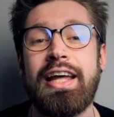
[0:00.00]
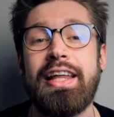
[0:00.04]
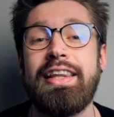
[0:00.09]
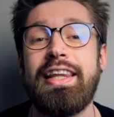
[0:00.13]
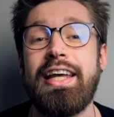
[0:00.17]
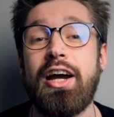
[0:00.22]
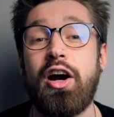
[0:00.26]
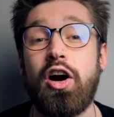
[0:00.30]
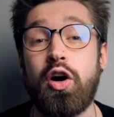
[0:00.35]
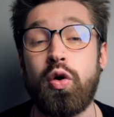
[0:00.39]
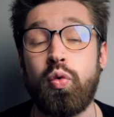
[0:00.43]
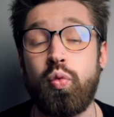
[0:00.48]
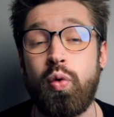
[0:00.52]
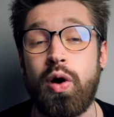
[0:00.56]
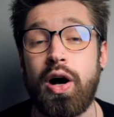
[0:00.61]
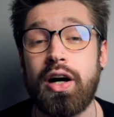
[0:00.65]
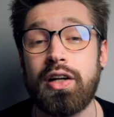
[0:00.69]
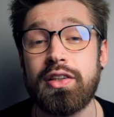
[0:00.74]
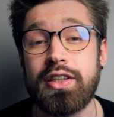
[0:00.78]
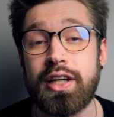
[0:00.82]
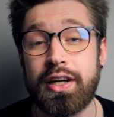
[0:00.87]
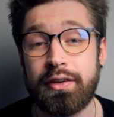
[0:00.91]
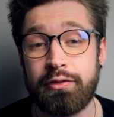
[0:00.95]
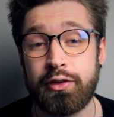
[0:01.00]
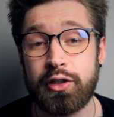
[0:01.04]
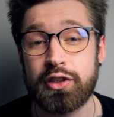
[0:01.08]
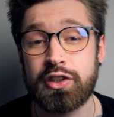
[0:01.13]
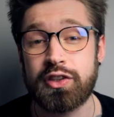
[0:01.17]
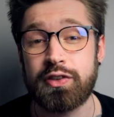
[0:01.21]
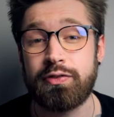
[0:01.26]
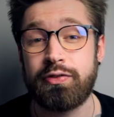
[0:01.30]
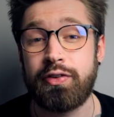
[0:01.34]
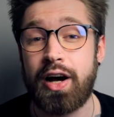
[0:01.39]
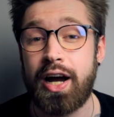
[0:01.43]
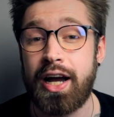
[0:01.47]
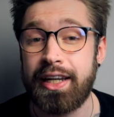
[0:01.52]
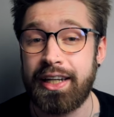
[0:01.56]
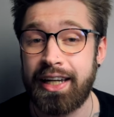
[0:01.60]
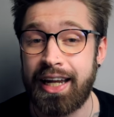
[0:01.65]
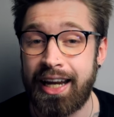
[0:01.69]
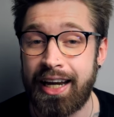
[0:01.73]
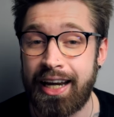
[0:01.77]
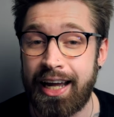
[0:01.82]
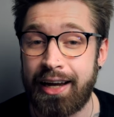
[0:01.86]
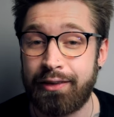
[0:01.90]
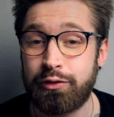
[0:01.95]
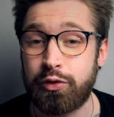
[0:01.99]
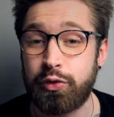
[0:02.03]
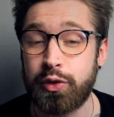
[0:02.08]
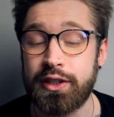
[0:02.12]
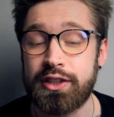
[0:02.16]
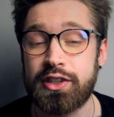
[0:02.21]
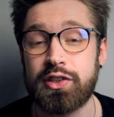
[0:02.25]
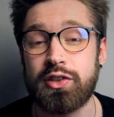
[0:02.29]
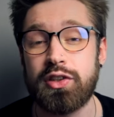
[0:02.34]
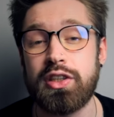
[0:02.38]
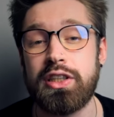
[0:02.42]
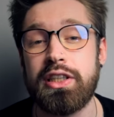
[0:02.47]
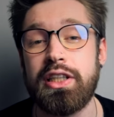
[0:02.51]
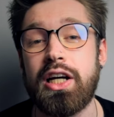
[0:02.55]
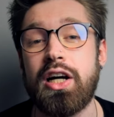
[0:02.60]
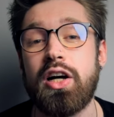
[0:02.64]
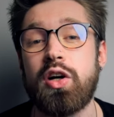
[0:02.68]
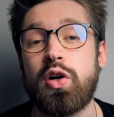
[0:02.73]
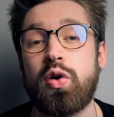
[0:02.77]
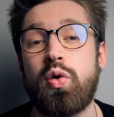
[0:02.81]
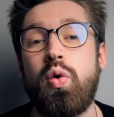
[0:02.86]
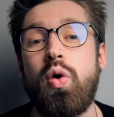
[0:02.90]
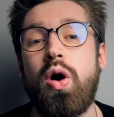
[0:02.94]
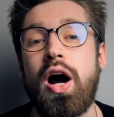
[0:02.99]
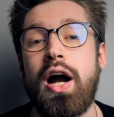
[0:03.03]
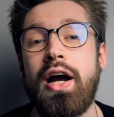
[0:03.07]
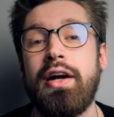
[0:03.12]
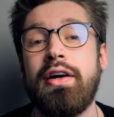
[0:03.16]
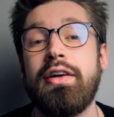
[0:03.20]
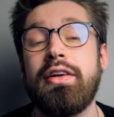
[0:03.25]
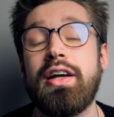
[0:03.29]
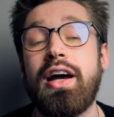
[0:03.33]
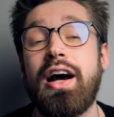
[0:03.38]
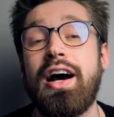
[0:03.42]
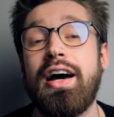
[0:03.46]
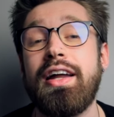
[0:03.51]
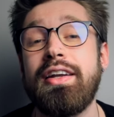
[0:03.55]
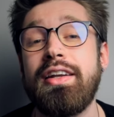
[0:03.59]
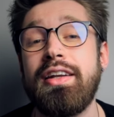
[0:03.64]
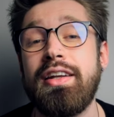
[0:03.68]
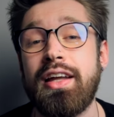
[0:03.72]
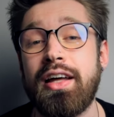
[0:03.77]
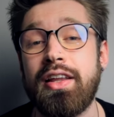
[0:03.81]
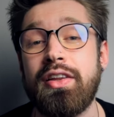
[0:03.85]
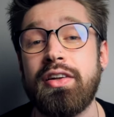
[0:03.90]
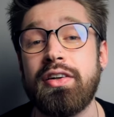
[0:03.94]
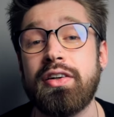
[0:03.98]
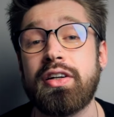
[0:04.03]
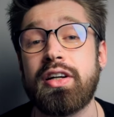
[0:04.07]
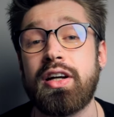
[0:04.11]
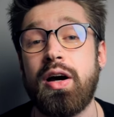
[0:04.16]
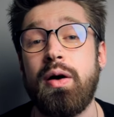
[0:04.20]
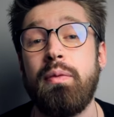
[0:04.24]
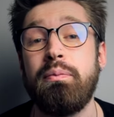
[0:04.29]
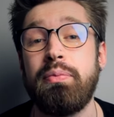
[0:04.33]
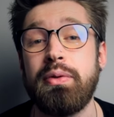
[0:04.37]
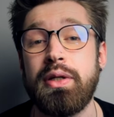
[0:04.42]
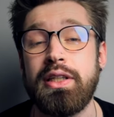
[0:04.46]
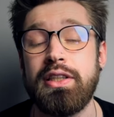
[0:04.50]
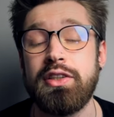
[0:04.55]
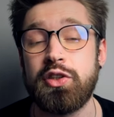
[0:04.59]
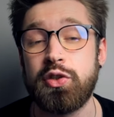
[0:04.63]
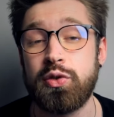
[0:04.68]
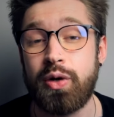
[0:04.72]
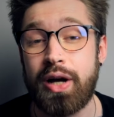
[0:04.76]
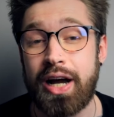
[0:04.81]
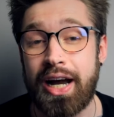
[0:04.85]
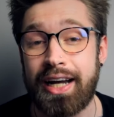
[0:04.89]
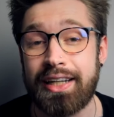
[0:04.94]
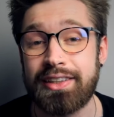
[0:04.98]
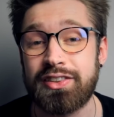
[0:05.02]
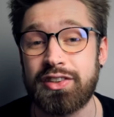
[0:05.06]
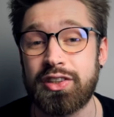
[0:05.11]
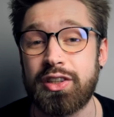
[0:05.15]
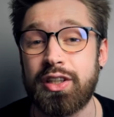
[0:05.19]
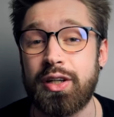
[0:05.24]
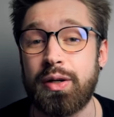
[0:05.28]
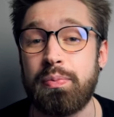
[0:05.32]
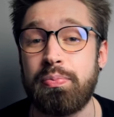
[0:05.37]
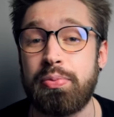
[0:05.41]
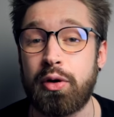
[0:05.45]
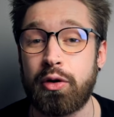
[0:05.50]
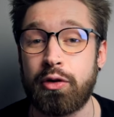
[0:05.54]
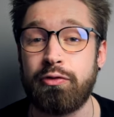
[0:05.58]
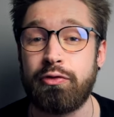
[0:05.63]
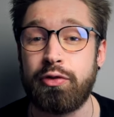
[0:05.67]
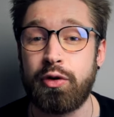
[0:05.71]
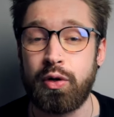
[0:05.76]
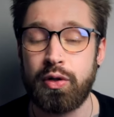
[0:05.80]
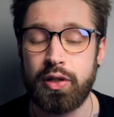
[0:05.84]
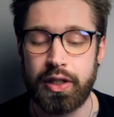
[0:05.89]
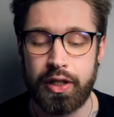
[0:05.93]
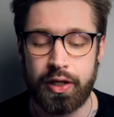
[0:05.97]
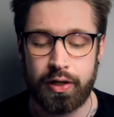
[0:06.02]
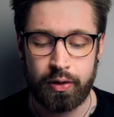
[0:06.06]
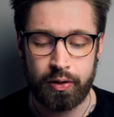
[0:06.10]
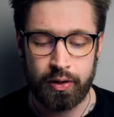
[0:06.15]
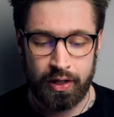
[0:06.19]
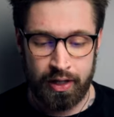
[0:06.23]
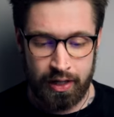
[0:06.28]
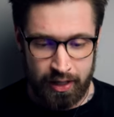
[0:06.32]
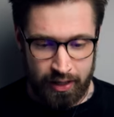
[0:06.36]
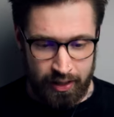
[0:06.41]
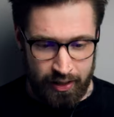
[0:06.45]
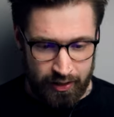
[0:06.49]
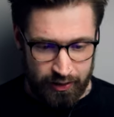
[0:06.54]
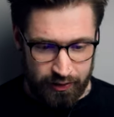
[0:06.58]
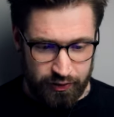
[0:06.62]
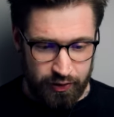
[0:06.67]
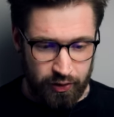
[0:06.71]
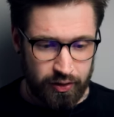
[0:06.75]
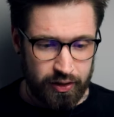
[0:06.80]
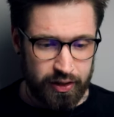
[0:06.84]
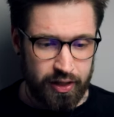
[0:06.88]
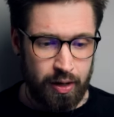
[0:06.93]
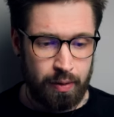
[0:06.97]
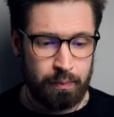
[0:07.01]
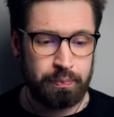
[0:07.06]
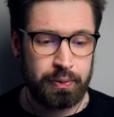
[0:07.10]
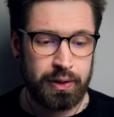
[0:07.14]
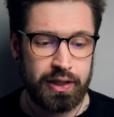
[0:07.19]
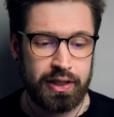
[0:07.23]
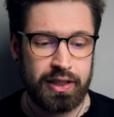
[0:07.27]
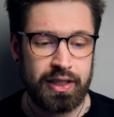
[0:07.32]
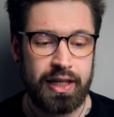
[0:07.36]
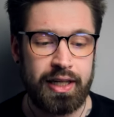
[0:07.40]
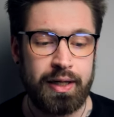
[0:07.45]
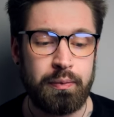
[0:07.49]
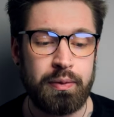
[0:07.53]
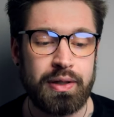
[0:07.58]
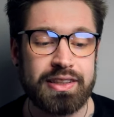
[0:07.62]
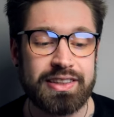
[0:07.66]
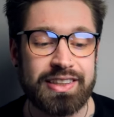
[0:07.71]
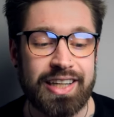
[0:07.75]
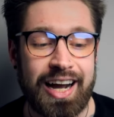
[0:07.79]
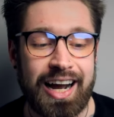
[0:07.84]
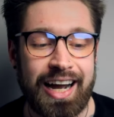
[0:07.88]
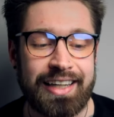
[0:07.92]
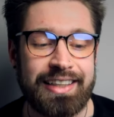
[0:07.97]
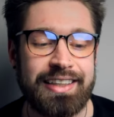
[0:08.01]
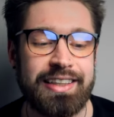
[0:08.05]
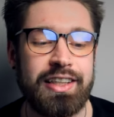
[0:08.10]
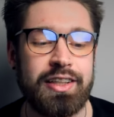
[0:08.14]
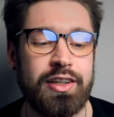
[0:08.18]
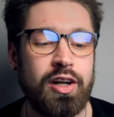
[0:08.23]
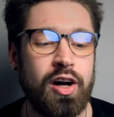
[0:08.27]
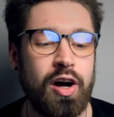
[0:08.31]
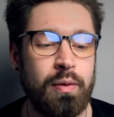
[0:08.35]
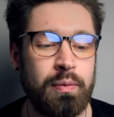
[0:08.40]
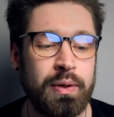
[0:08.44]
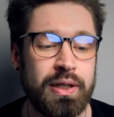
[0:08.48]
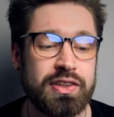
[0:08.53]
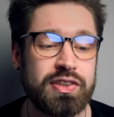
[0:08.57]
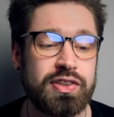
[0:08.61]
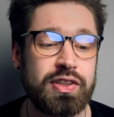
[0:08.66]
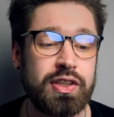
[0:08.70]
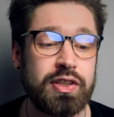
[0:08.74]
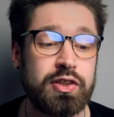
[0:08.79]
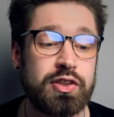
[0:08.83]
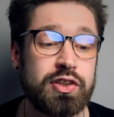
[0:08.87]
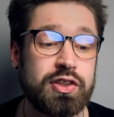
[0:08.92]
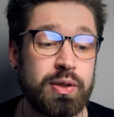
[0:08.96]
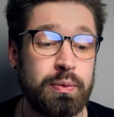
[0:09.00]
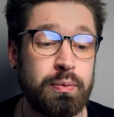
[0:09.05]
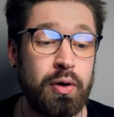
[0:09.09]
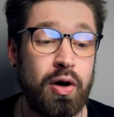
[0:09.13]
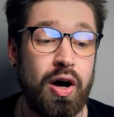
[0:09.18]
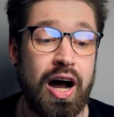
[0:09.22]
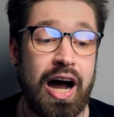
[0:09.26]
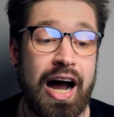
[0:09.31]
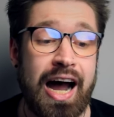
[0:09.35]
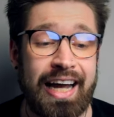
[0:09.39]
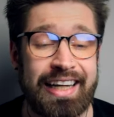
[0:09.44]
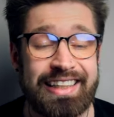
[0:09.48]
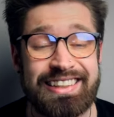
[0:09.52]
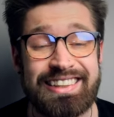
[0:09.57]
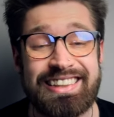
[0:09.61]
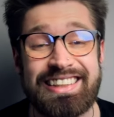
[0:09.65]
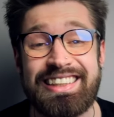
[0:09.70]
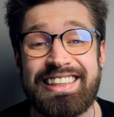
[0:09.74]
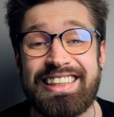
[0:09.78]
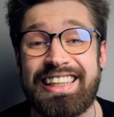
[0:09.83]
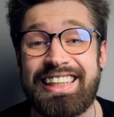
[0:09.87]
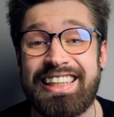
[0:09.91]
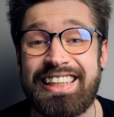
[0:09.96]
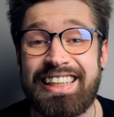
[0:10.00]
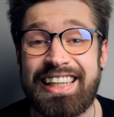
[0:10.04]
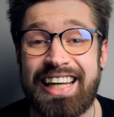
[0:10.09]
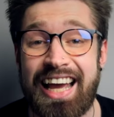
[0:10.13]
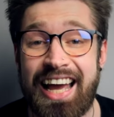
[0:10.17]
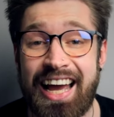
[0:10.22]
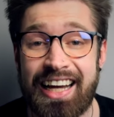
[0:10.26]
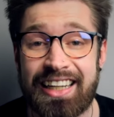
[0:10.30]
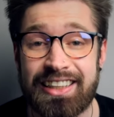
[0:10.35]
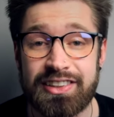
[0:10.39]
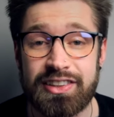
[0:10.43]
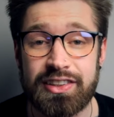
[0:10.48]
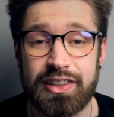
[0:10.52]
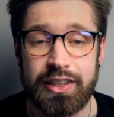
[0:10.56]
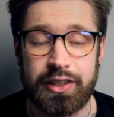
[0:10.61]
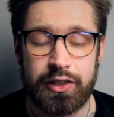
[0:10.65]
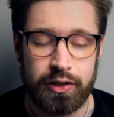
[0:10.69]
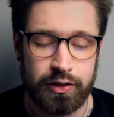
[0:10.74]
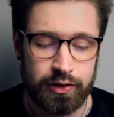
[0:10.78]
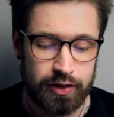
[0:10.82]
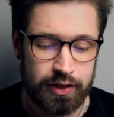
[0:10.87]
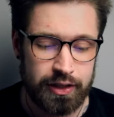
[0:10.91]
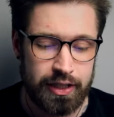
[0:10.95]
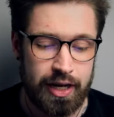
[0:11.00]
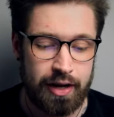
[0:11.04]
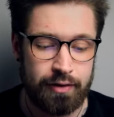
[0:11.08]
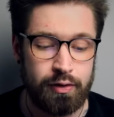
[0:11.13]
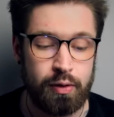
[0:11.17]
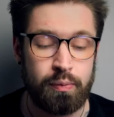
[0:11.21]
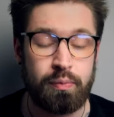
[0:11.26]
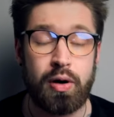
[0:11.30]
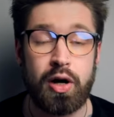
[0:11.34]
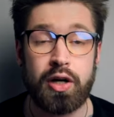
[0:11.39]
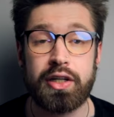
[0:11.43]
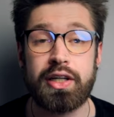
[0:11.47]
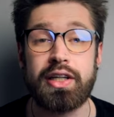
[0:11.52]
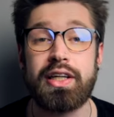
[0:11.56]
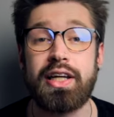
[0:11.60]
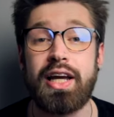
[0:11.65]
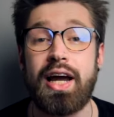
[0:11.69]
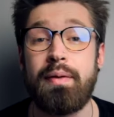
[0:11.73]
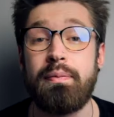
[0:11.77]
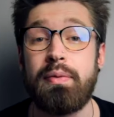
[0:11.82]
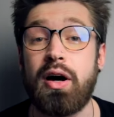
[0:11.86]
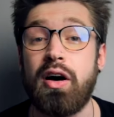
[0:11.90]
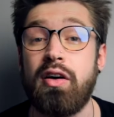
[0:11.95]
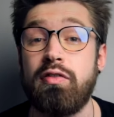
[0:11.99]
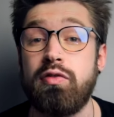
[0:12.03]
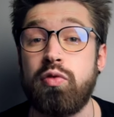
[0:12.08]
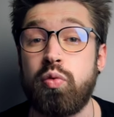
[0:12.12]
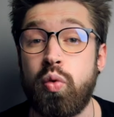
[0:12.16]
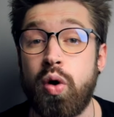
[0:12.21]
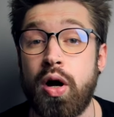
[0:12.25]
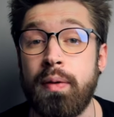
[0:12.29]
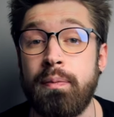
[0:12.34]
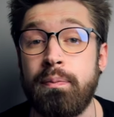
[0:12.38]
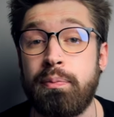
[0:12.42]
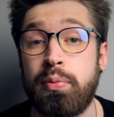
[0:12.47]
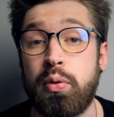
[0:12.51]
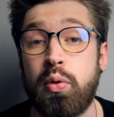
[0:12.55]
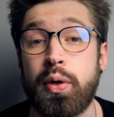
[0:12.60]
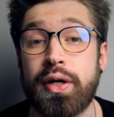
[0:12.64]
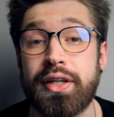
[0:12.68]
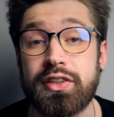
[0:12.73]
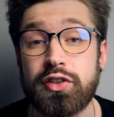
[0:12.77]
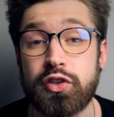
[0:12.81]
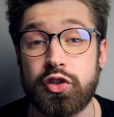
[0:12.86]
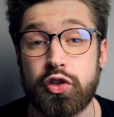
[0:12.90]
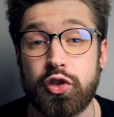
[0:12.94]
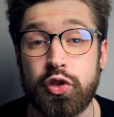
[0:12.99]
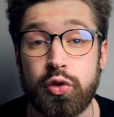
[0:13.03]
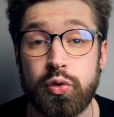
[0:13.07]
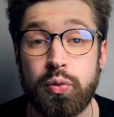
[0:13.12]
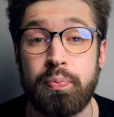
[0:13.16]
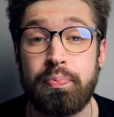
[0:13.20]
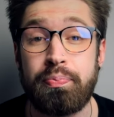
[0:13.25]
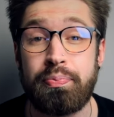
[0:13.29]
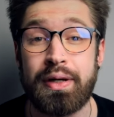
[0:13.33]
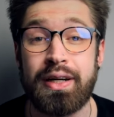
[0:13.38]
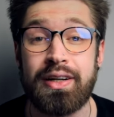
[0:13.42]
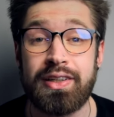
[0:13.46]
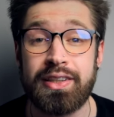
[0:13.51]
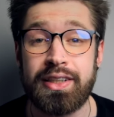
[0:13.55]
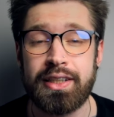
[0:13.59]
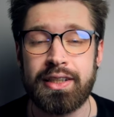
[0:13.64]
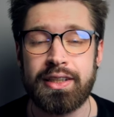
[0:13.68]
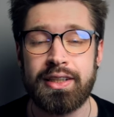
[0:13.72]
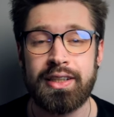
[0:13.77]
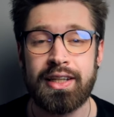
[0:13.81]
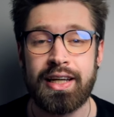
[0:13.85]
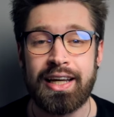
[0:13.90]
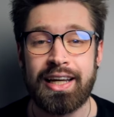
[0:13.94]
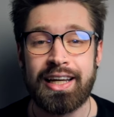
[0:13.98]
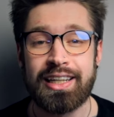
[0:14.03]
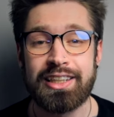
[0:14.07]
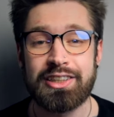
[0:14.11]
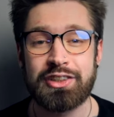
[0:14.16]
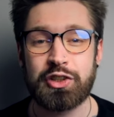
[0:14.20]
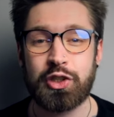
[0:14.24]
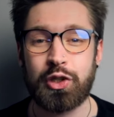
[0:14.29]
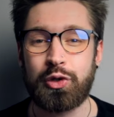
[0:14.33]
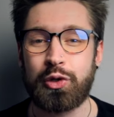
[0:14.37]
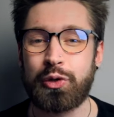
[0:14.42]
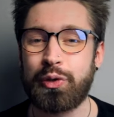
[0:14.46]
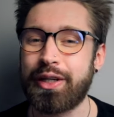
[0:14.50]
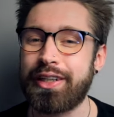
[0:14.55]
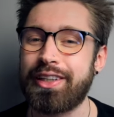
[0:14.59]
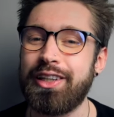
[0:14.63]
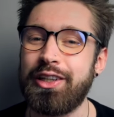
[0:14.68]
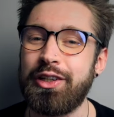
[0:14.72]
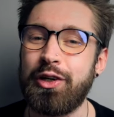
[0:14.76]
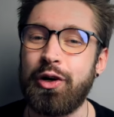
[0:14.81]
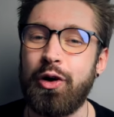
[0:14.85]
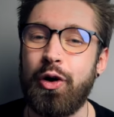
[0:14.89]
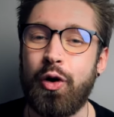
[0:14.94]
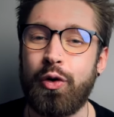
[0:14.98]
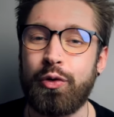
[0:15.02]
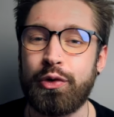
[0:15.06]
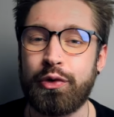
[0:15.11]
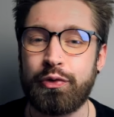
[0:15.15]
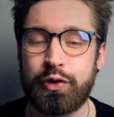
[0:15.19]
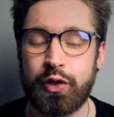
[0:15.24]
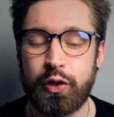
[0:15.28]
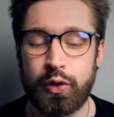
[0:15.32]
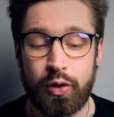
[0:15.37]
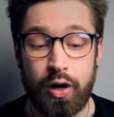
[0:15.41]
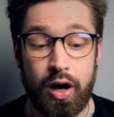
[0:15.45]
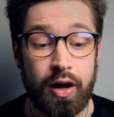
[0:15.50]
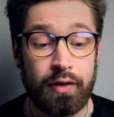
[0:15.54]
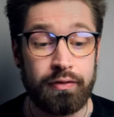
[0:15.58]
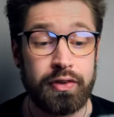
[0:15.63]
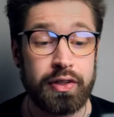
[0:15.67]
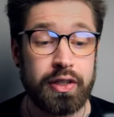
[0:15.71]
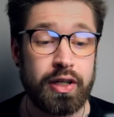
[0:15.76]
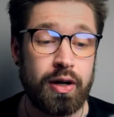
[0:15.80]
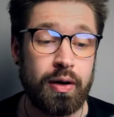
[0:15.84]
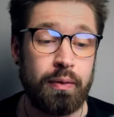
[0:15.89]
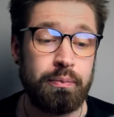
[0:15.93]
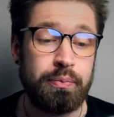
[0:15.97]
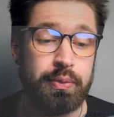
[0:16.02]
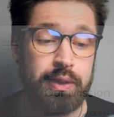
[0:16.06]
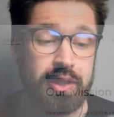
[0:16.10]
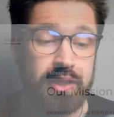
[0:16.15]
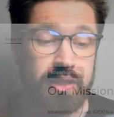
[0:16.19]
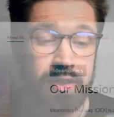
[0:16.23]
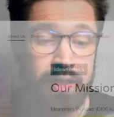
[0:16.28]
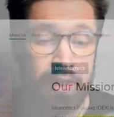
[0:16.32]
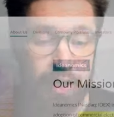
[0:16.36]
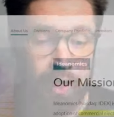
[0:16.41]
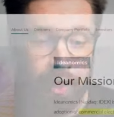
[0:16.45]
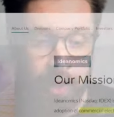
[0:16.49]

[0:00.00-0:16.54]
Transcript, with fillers: They are well diversified and have recently acquired another company to add to their portfolio. So the company name is Ideanomics, ticker symbol I D E X. They currently have a market cap of one point two billion dollars. So quick little overview of the company.